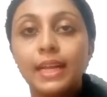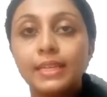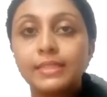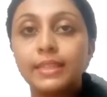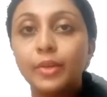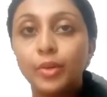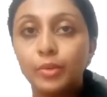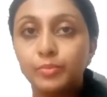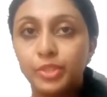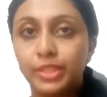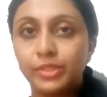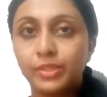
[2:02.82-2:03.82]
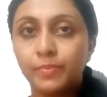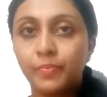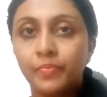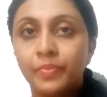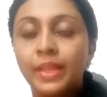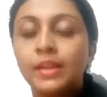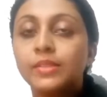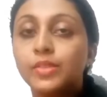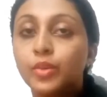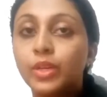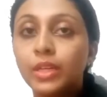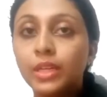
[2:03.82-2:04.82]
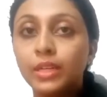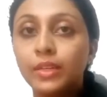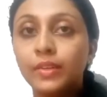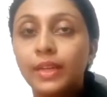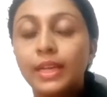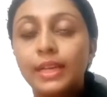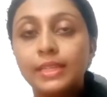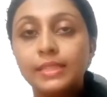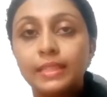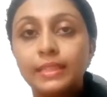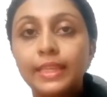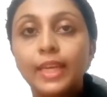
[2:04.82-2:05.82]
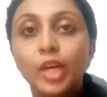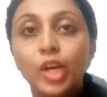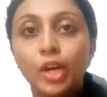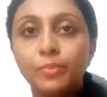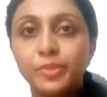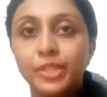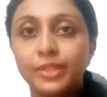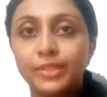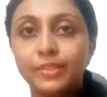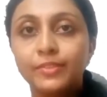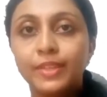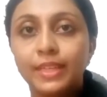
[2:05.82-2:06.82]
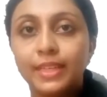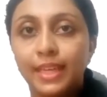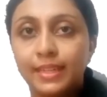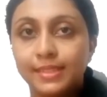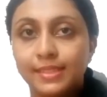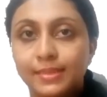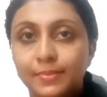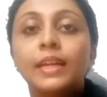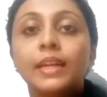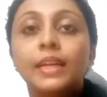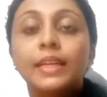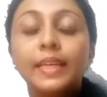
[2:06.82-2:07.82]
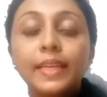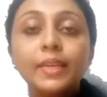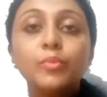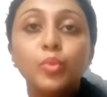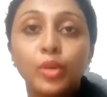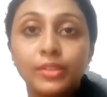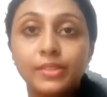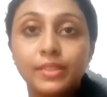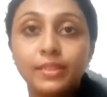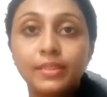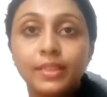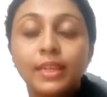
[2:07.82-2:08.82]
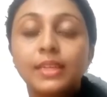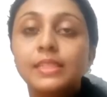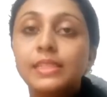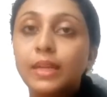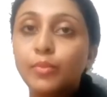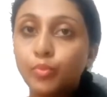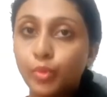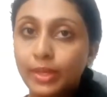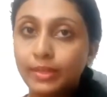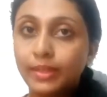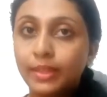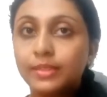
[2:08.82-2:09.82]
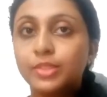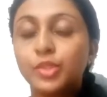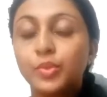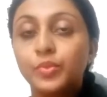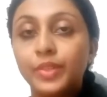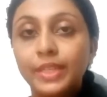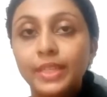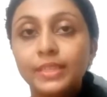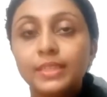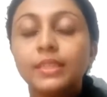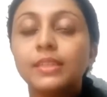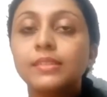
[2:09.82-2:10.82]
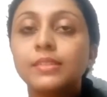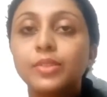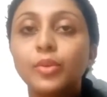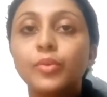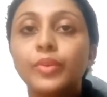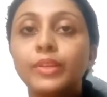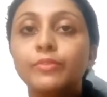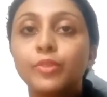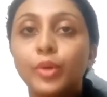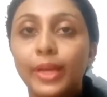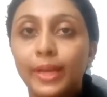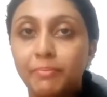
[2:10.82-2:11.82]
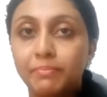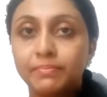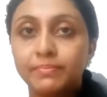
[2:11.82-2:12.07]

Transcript: as the object. So her is in the objective case. He wanted someone to read a story for him.